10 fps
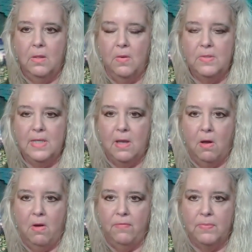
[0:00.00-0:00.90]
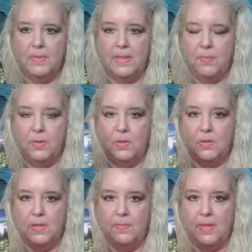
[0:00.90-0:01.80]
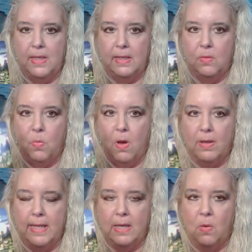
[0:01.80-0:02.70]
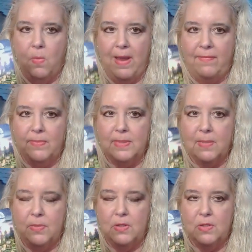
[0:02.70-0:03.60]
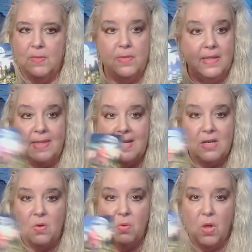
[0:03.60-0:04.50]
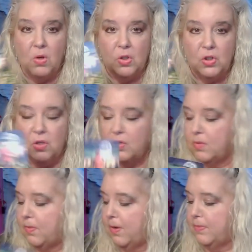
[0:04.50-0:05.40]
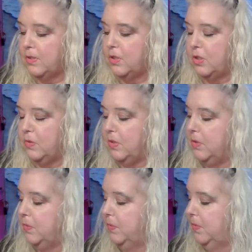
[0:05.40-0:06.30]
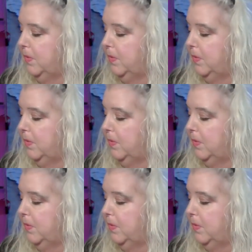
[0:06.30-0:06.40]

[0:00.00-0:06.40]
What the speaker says: Closing off from someone or something. Walking away from someone or something that no longer serves a purpose to you.